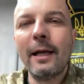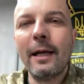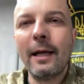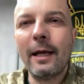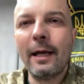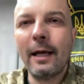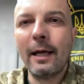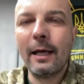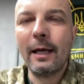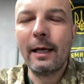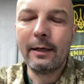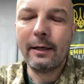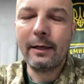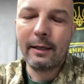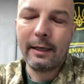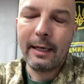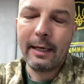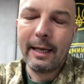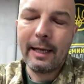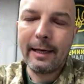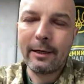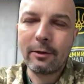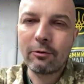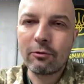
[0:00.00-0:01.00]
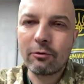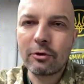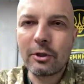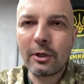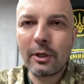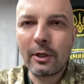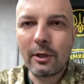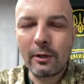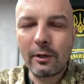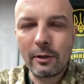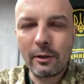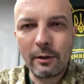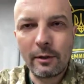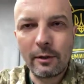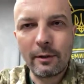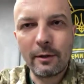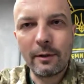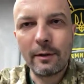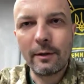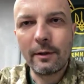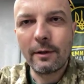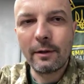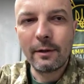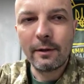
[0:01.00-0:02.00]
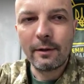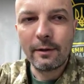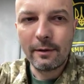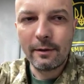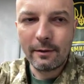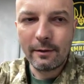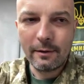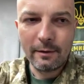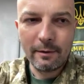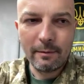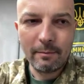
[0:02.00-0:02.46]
and I'd like to share uh,